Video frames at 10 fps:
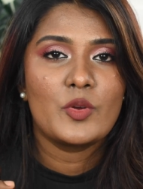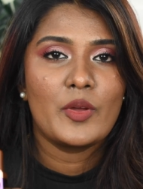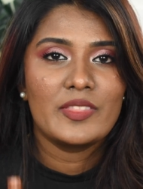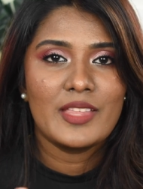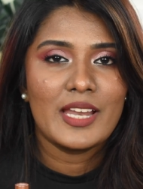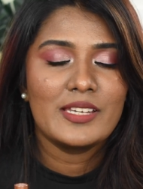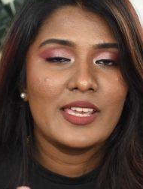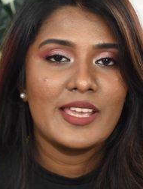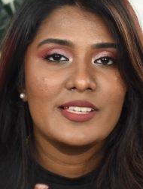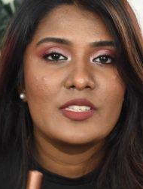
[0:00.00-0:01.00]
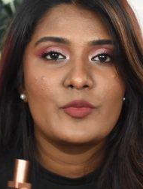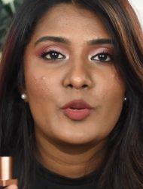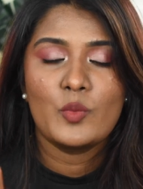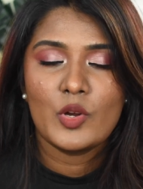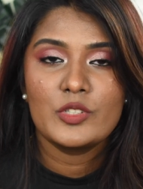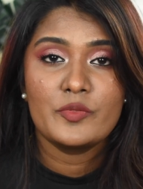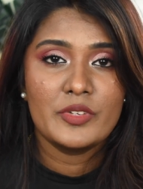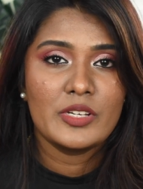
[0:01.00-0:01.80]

So in that case, if you want to